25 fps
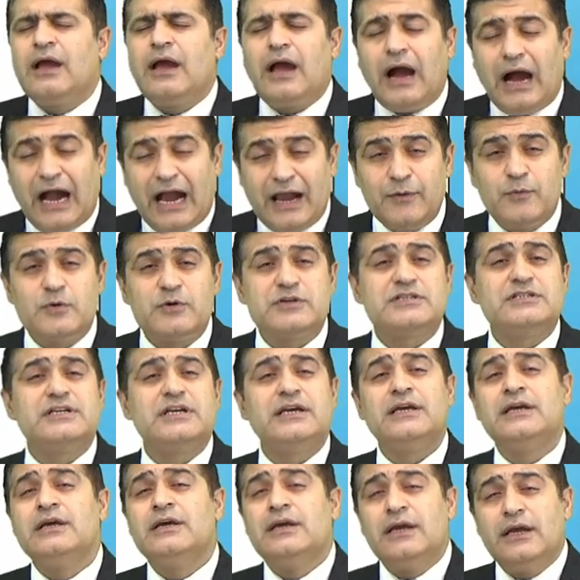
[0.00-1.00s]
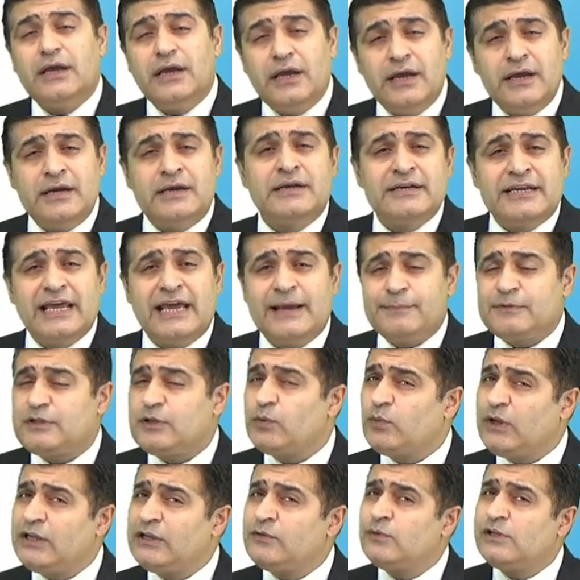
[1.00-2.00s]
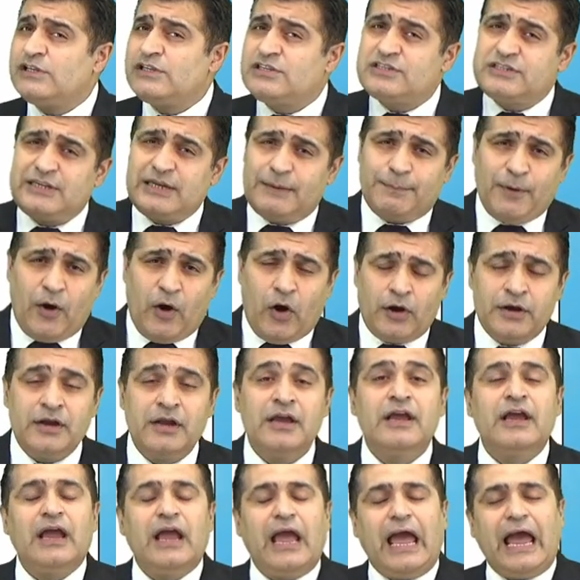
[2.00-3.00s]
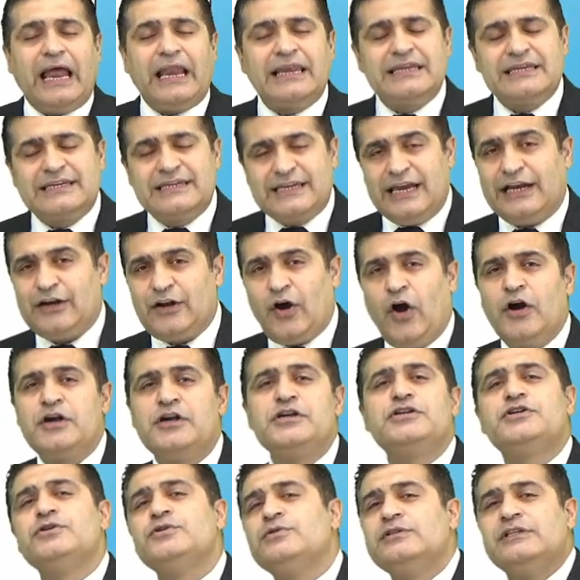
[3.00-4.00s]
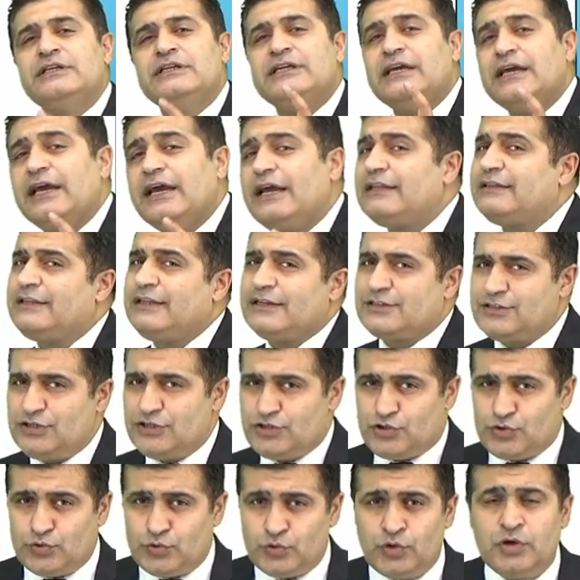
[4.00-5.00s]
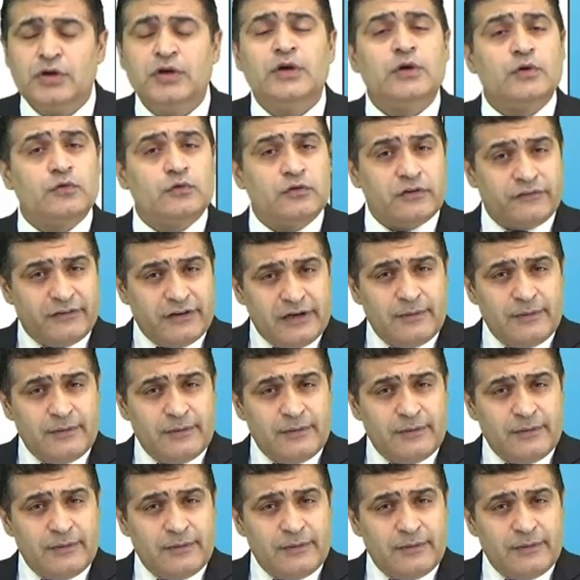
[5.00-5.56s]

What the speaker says: I would say, in depth when we'll step on and get on to the ethics issue. We will